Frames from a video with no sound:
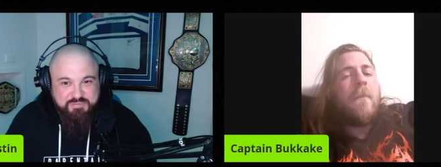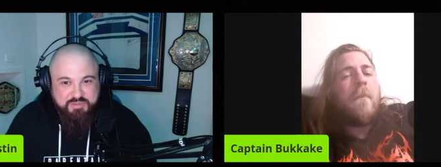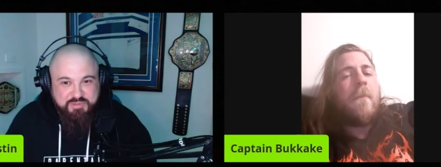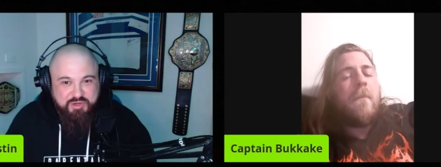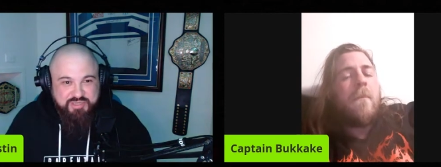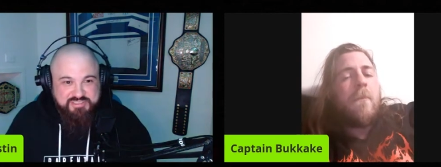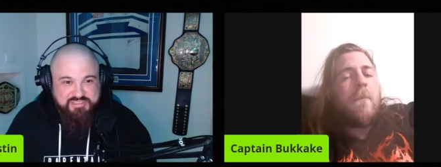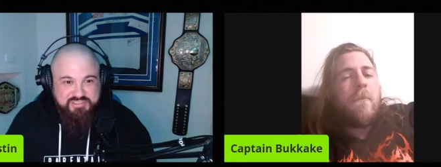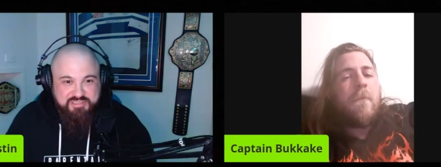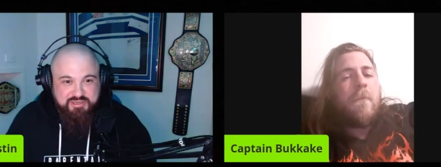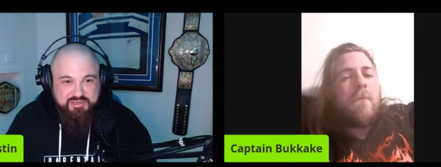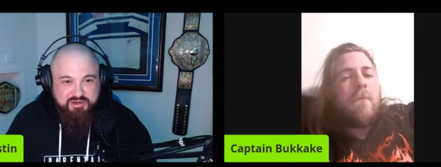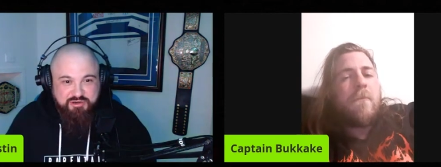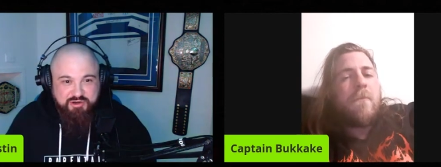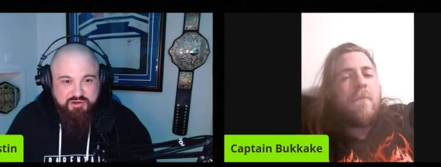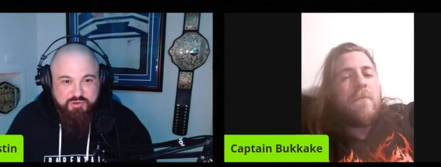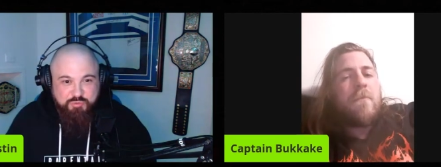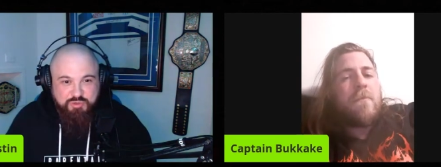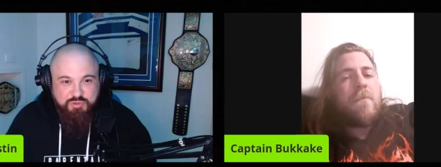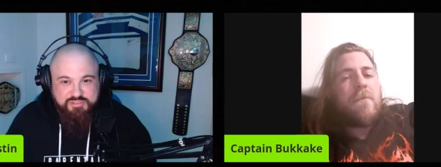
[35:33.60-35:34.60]
Speaker 1: but I sit there
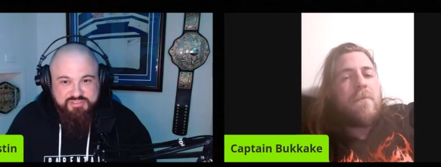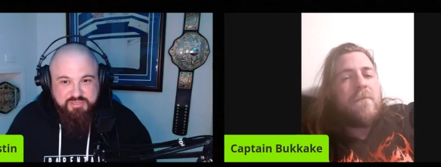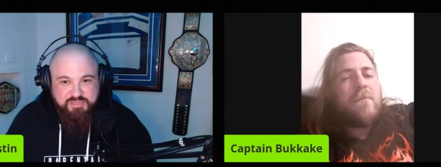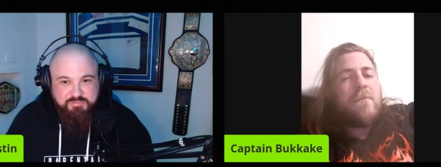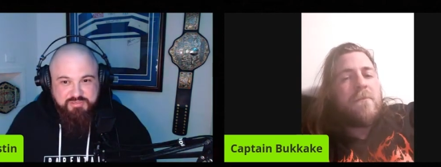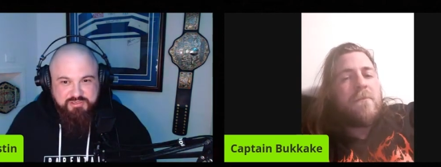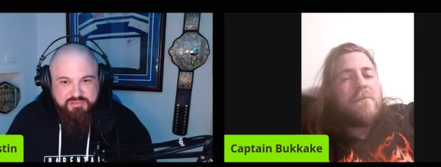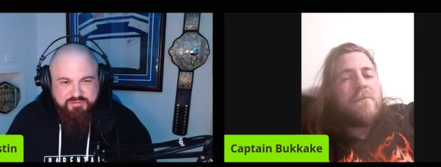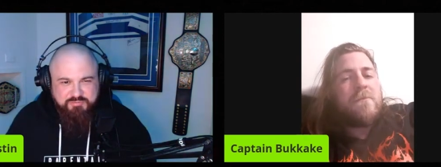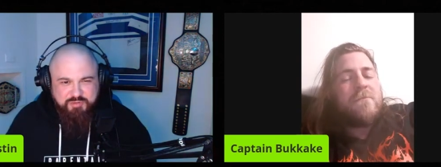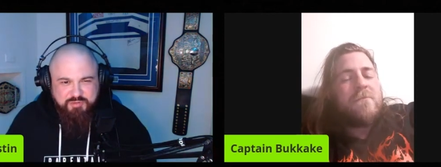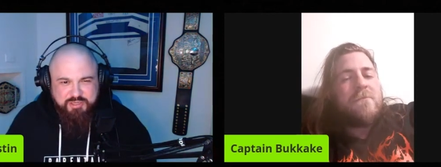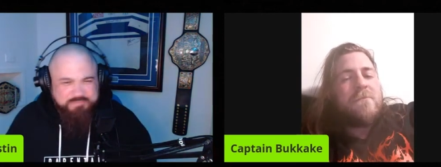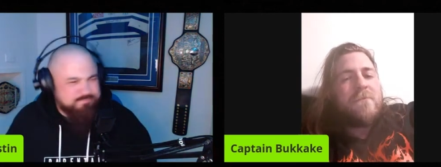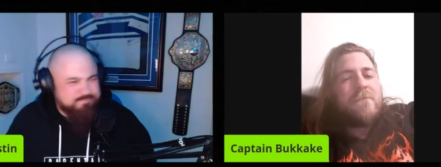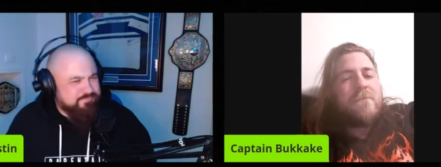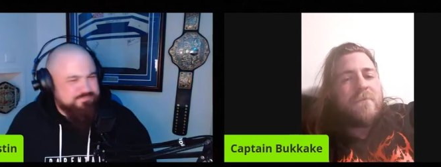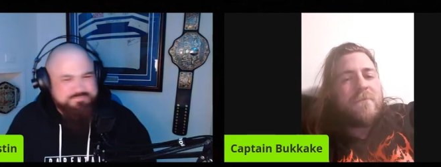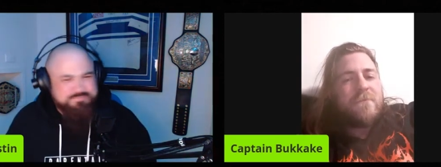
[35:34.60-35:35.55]
and I watch something and I'm like,